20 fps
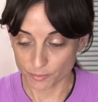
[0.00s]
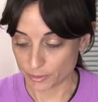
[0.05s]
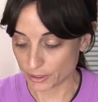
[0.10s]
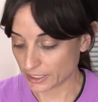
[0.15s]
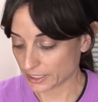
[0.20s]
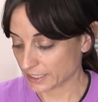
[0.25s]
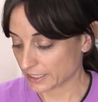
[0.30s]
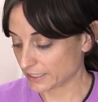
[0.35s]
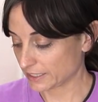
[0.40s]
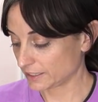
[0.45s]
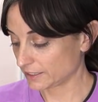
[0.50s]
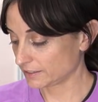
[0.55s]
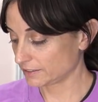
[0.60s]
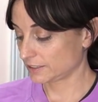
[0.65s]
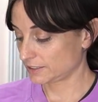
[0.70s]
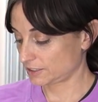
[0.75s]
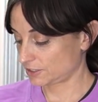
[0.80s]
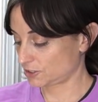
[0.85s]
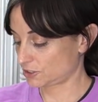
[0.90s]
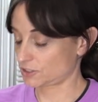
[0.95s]
bucket,
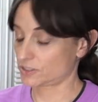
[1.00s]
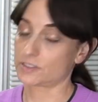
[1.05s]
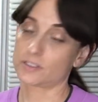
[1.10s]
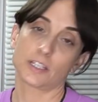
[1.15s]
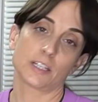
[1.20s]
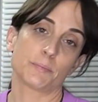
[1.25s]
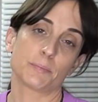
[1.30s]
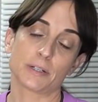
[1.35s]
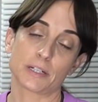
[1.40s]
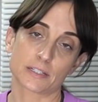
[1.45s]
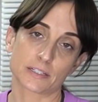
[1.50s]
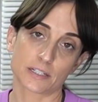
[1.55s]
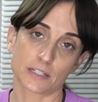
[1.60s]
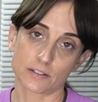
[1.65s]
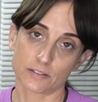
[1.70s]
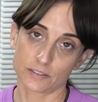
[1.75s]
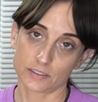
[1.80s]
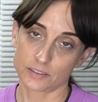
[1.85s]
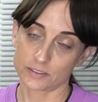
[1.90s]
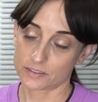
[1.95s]
and then just lay it back
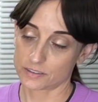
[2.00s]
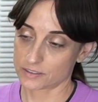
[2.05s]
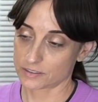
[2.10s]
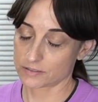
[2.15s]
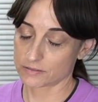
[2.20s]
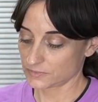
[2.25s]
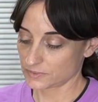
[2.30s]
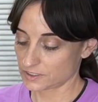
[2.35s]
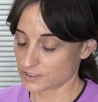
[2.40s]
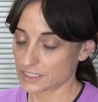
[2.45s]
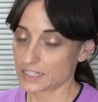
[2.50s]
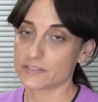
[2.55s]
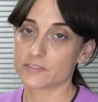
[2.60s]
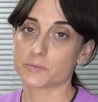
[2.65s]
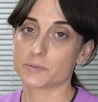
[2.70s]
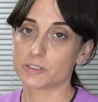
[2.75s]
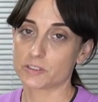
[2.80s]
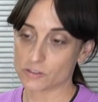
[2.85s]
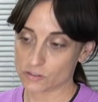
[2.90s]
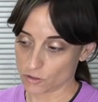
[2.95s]
down. It saves
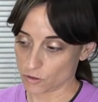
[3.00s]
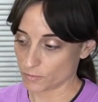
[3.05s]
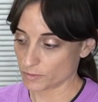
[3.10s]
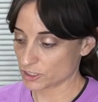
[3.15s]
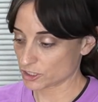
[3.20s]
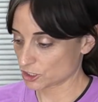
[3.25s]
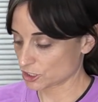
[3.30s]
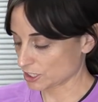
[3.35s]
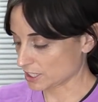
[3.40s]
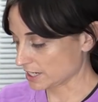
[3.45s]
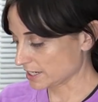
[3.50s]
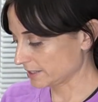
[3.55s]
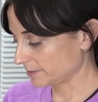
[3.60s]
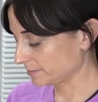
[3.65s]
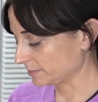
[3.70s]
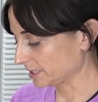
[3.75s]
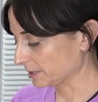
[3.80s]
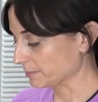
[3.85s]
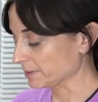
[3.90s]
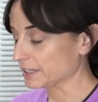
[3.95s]
me so much time.
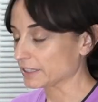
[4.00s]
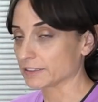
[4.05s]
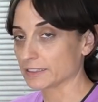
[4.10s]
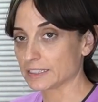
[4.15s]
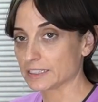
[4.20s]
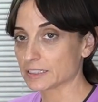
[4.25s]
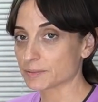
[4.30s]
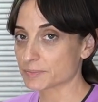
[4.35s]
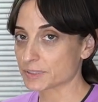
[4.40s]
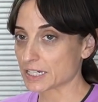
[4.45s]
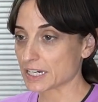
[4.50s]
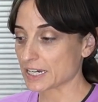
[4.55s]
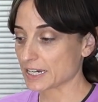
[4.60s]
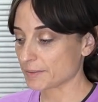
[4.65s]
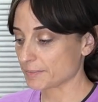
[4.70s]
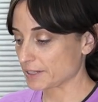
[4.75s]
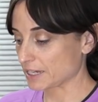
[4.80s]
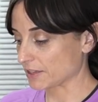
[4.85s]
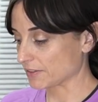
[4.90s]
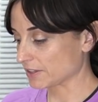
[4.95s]
Like my cleanup
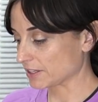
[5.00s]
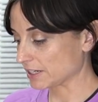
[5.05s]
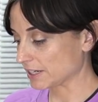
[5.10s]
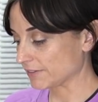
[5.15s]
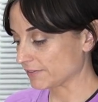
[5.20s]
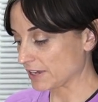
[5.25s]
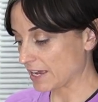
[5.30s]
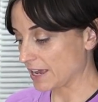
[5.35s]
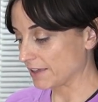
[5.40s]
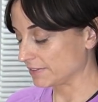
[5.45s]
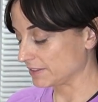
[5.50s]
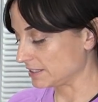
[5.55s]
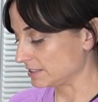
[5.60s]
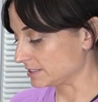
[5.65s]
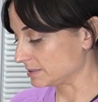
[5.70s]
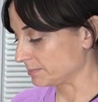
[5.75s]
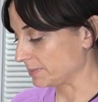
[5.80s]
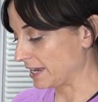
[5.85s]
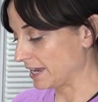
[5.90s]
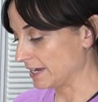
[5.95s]
time now that I've had
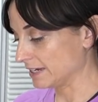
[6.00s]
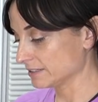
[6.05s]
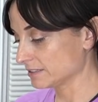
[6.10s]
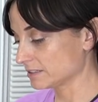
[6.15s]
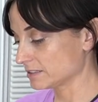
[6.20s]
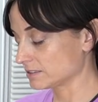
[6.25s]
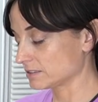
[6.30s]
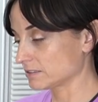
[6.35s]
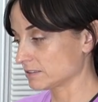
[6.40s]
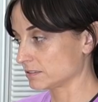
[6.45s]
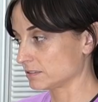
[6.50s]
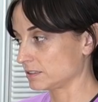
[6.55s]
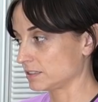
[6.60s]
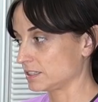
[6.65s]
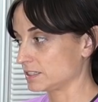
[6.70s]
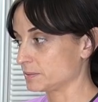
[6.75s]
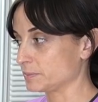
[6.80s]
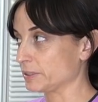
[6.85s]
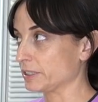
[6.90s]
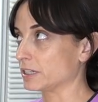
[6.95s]
these mats
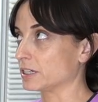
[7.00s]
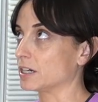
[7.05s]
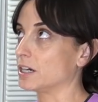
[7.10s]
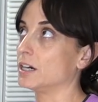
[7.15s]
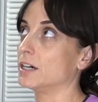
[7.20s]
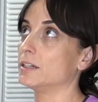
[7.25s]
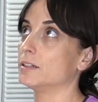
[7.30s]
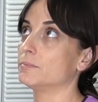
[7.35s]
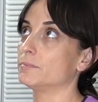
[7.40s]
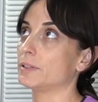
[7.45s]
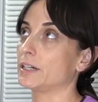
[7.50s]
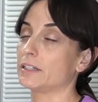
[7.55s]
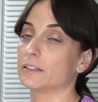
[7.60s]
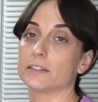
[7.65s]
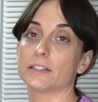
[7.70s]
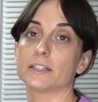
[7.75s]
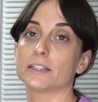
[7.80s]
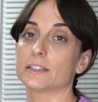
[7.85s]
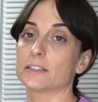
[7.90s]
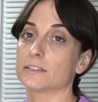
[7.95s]
has been cut by
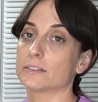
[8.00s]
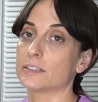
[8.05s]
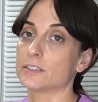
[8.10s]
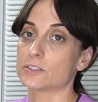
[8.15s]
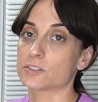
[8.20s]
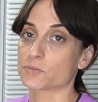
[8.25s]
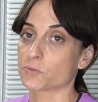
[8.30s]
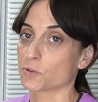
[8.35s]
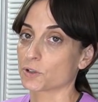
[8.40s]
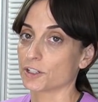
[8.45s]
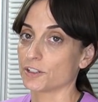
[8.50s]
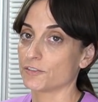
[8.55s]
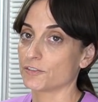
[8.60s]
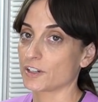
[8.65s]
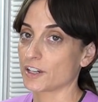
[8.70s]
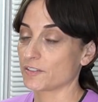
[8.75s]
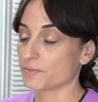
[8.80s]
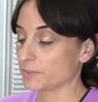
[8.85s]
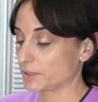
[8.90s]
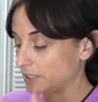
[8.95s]
like at least
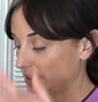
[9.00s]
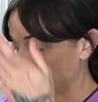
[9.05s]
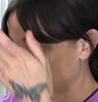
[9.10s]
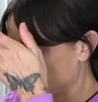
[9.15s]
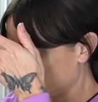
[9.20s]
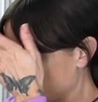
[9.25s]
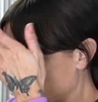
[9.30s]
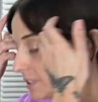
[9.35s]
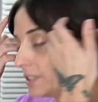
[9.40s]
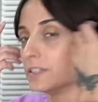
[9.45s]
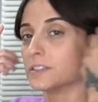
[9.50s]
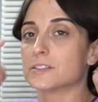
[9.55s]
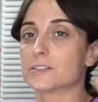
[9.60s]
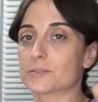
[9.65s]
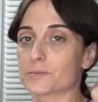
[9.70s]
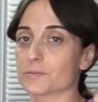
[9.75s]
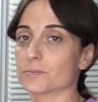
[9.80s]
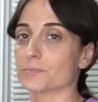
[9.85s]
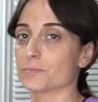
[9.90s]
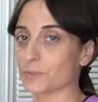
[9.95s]
45 minutes.
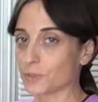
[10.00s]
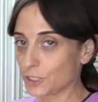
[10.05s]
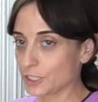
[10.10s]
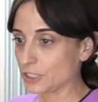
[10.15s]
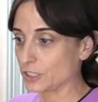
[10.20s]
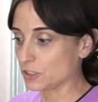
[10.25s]
It's pretty